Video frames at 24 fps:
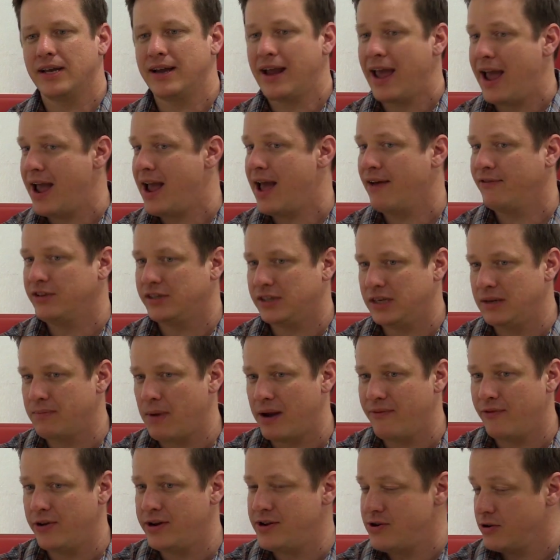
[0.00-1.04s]
saying, hey, have you seen
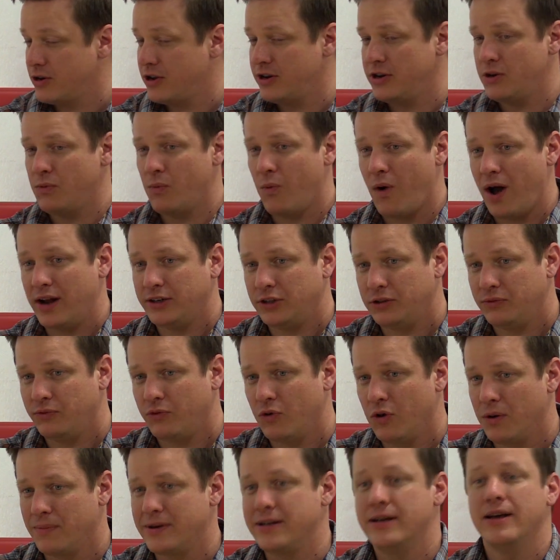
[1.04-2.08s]
my video? Could you watch it
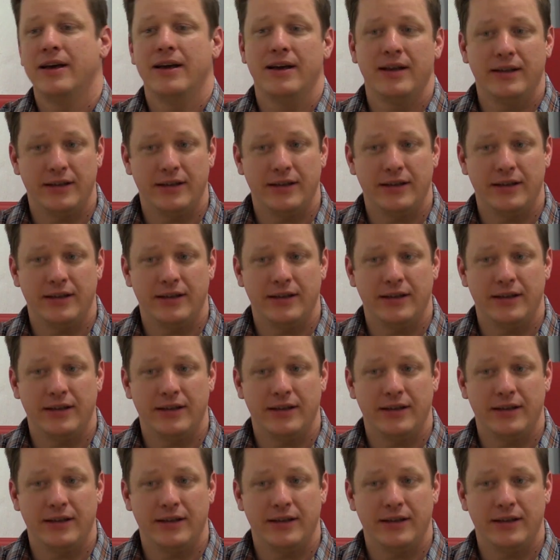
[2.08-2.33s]
for me?